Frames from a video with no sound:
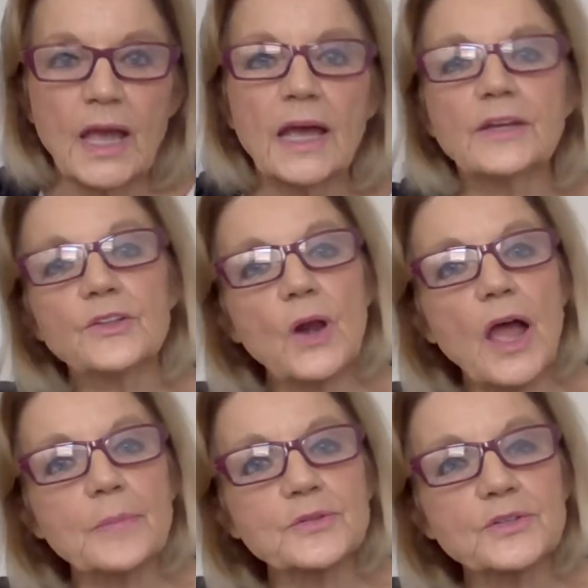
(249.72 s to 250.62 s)
Another
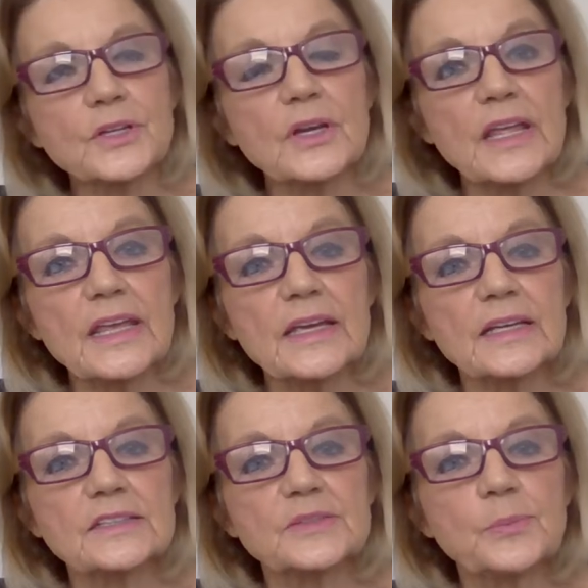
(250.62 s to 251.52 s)
option
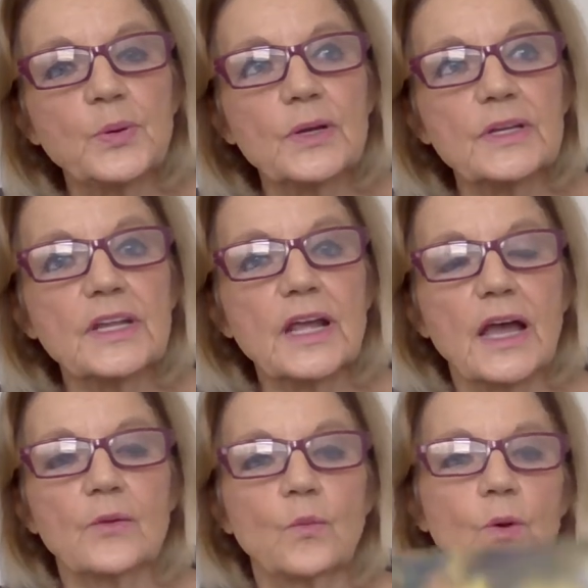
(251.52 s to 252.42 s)
is printing
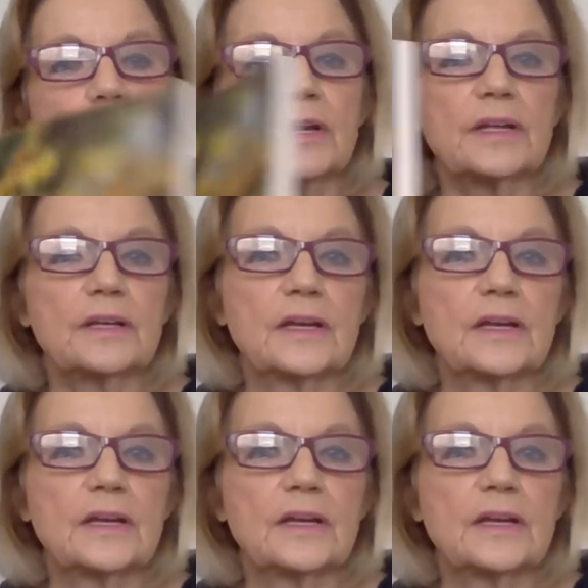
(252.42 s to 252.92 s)
on wood.